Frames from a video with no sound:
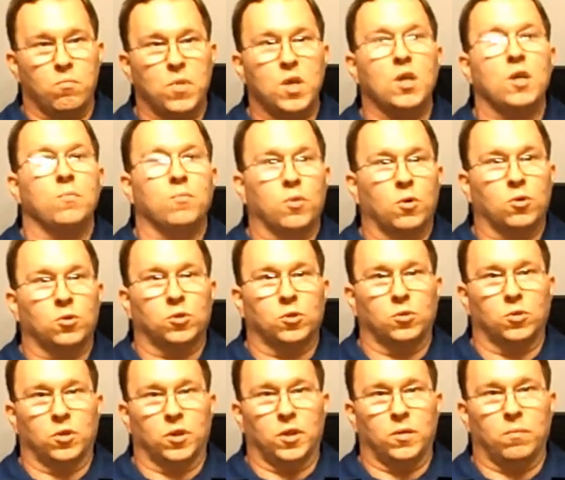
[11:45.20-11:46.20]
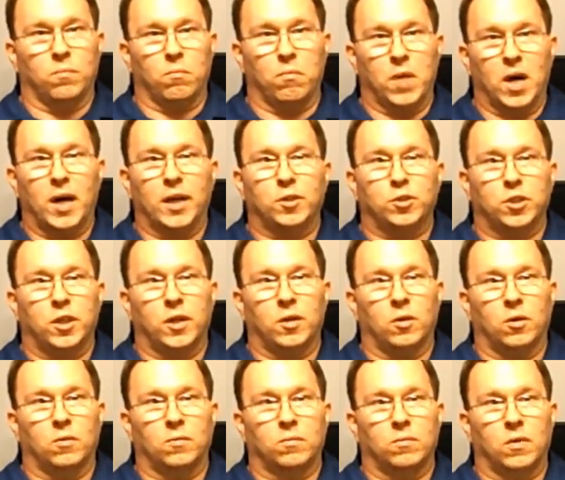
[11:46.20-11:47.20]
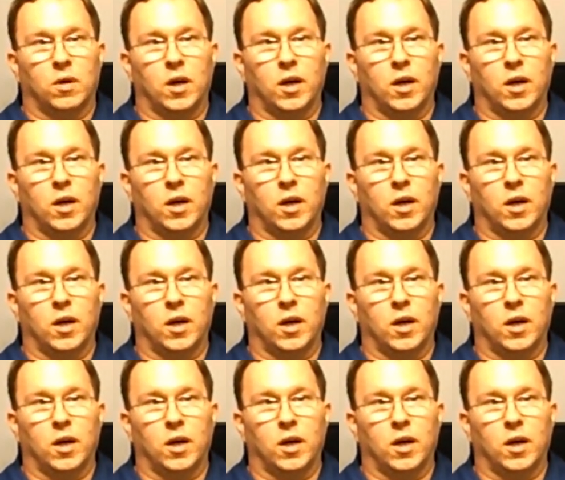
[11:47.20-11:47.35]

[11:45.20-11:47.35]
Me personally, my channel,